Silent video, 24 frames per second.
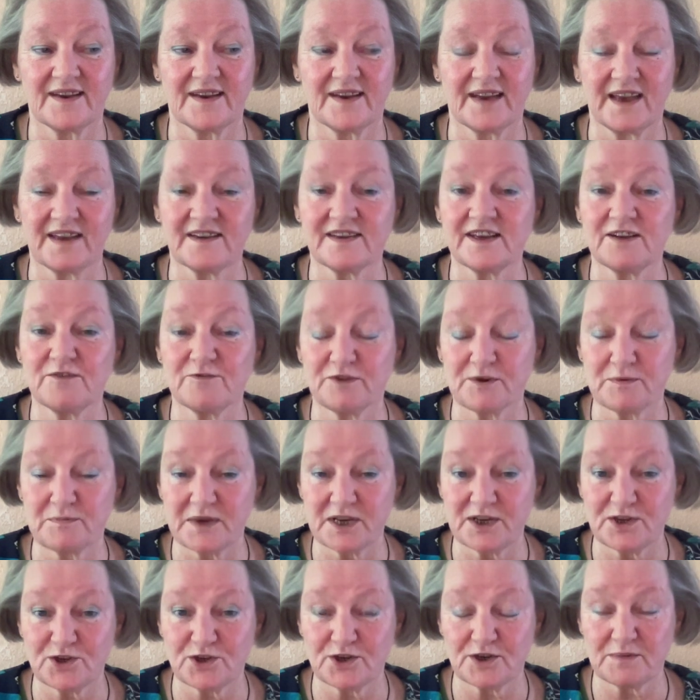get
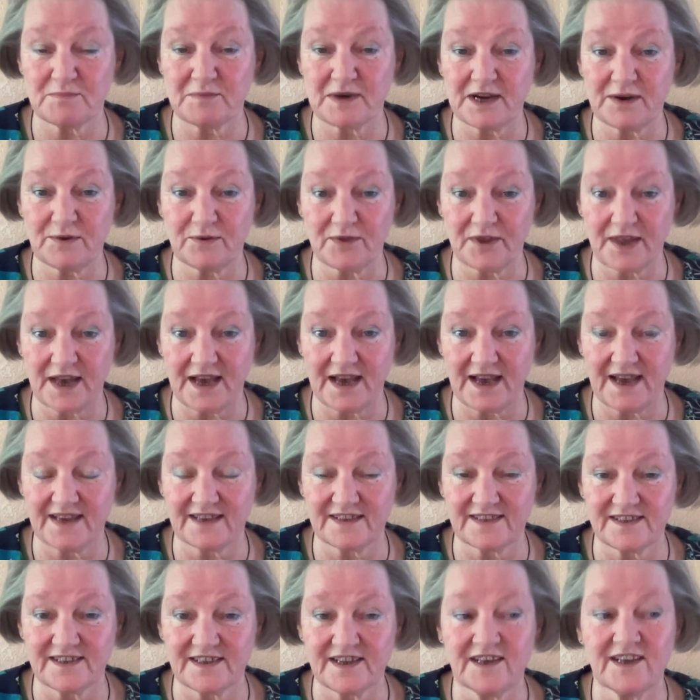information about
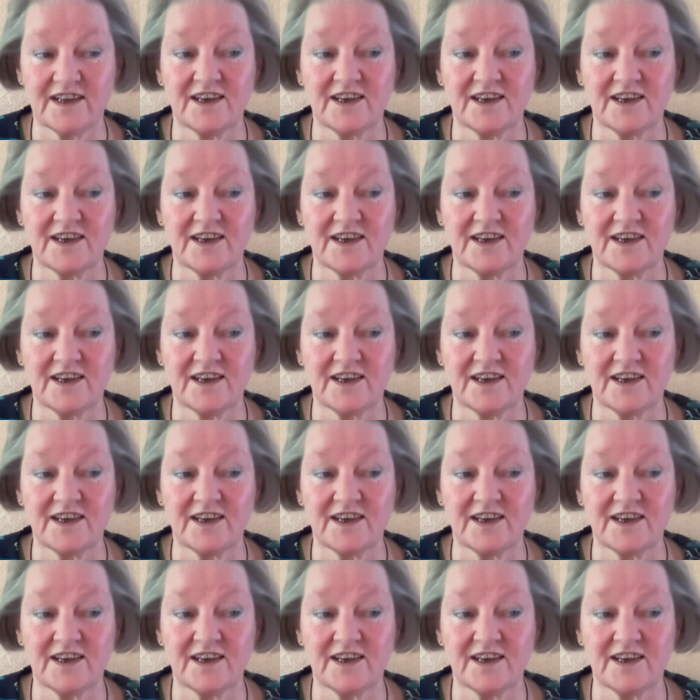that.